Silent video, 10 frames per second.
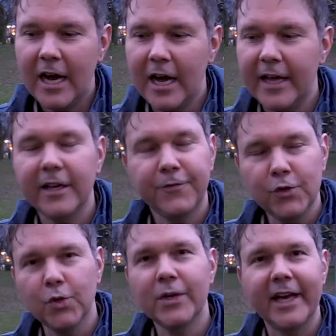And if you
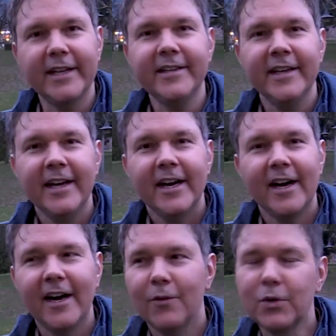do get it,
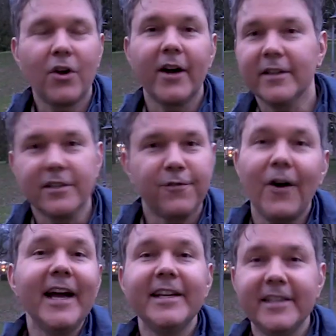regardless,
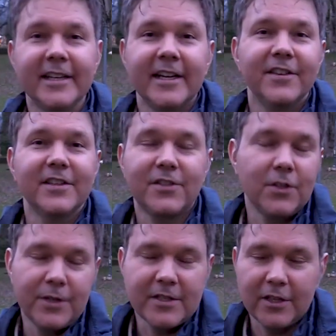find this
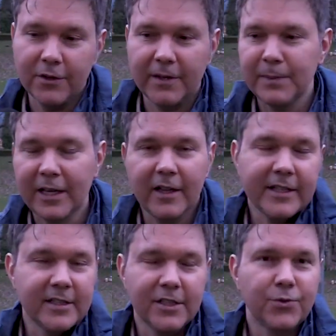series. I know they've been
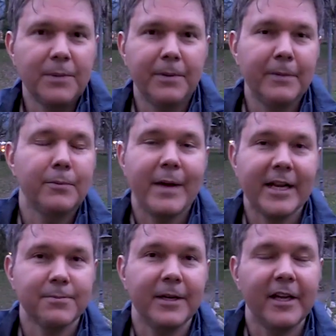collected in trade
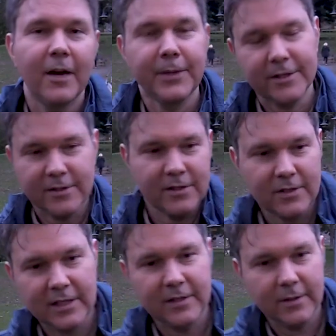paperbacks by now, because
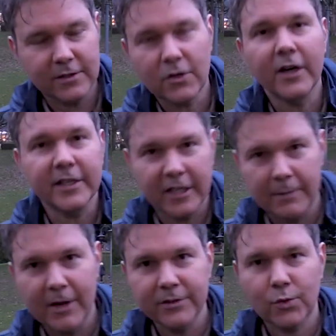these started to
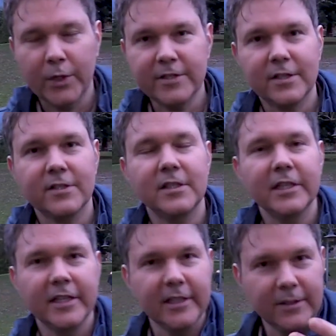come out in
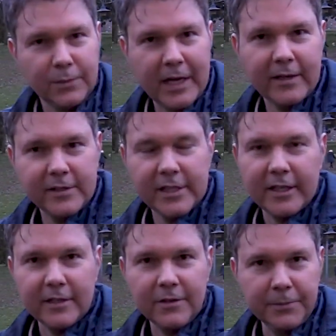2016, and
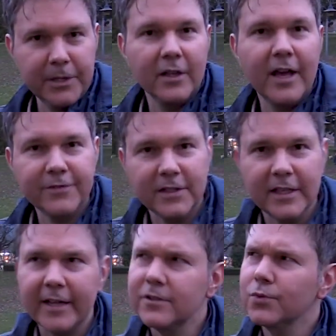Lemire left it
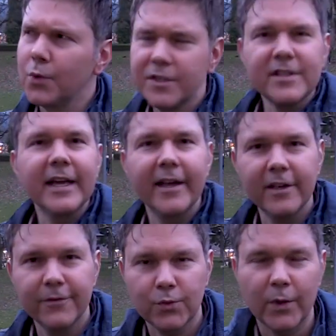towards the
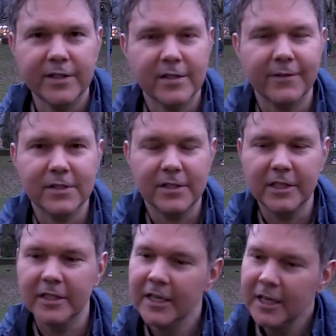end of
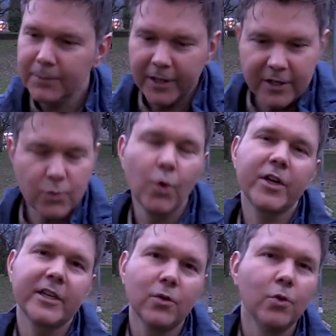2017. But his
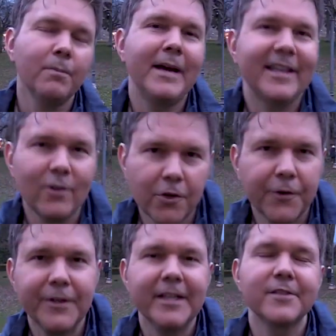work on Old Man
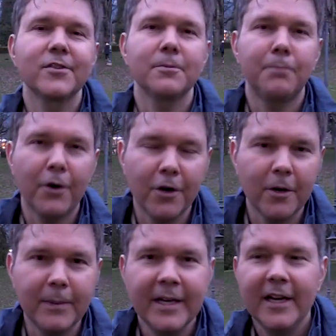Logan is
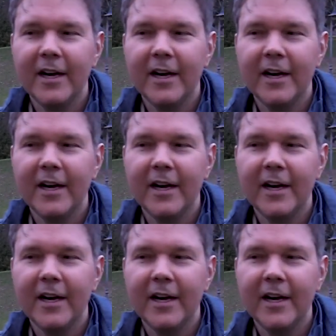superb.